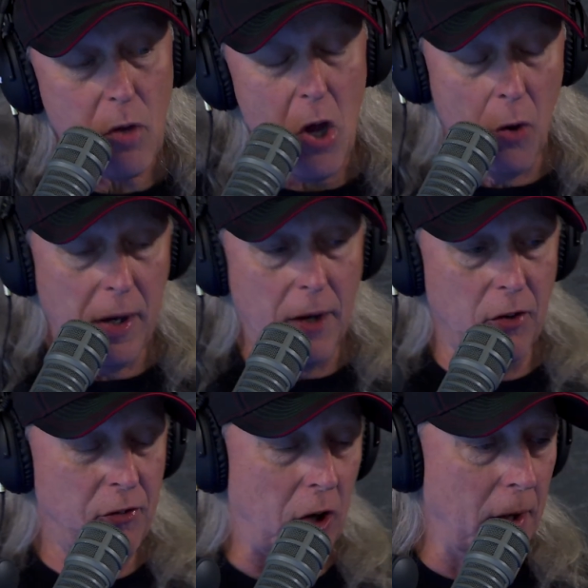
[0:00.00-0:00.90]
Okay,
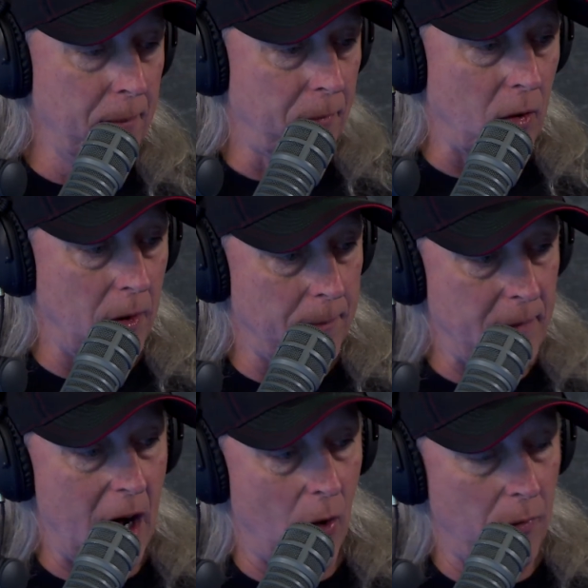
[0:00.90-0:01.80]
good start.
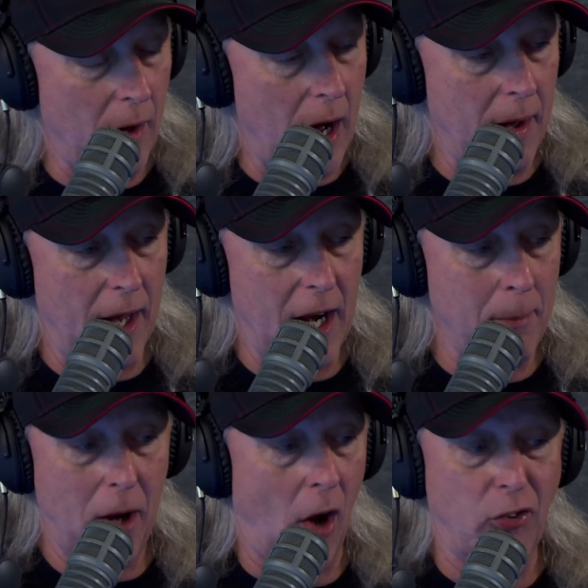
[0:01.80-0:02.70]
Now,
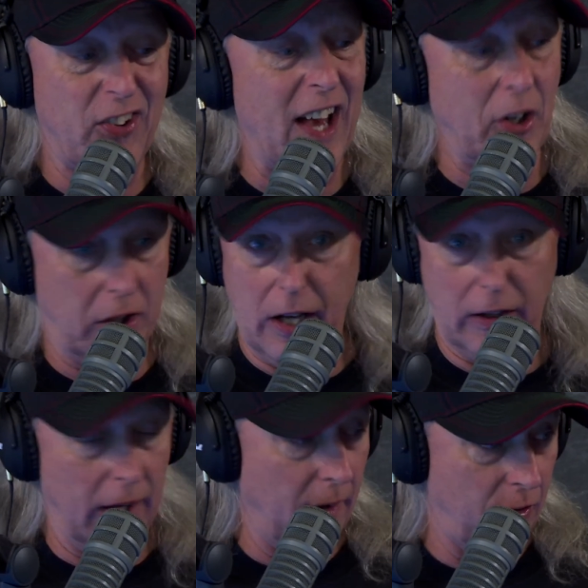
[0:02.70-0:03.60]
I've been on a cider kick
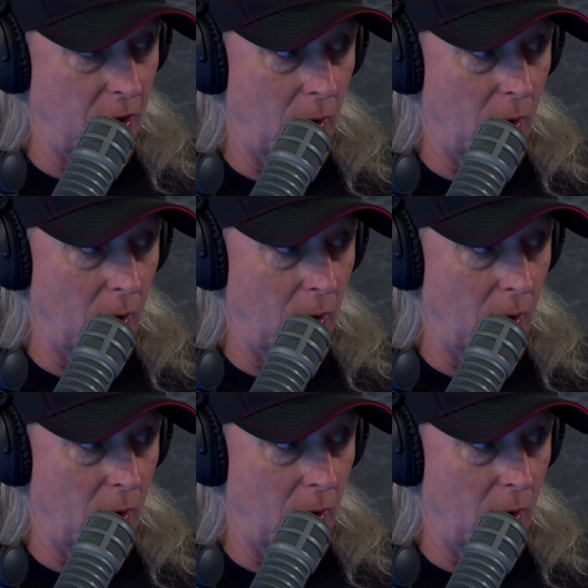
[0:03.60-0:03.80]
lately, so